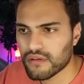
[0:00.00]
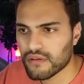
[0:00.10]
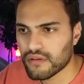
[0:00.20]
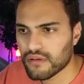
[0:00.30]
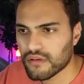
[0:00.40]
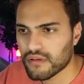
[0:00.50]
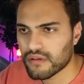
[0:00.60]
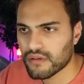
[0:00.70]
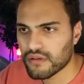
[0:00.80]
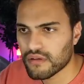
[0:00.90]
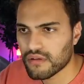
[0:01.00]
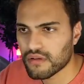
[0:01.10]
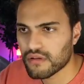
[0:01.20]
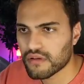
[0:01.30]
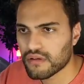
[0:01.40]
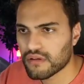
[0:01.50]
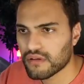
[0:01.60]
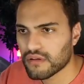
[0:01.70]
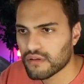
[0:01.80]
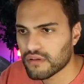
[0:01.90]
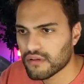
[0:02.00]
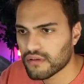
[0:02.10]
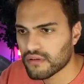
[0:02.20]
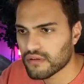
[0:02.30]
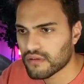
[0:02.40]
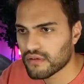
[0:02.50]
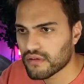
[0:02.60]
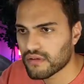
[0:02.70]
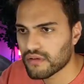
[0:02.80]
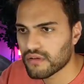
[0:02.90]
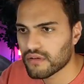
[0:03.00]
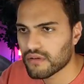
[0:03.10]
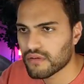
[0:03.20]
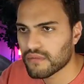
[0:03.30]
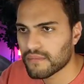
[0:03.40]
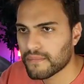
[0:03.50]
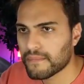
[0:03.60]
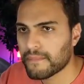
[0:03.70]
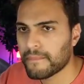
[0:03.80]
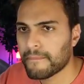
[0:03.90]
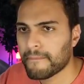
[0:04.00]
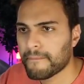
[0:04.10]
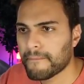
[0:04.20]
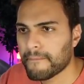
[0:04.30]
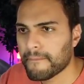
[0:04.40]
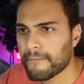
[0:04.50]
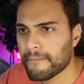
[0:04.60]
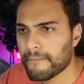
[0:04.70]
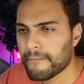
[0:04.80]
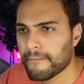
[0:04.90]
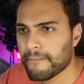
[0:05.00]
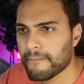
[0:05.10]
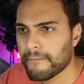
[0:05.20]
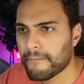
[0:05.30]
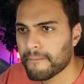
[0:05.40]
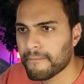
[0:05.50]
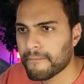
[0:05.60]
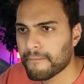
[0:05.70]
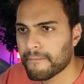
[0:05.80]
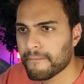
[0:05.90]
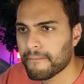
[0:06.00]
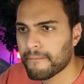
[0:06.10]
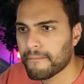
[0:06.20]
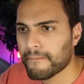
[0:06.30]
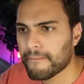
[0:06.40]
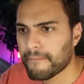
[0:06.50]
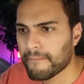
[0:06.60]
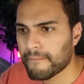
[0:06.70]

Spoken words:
Nothing is said.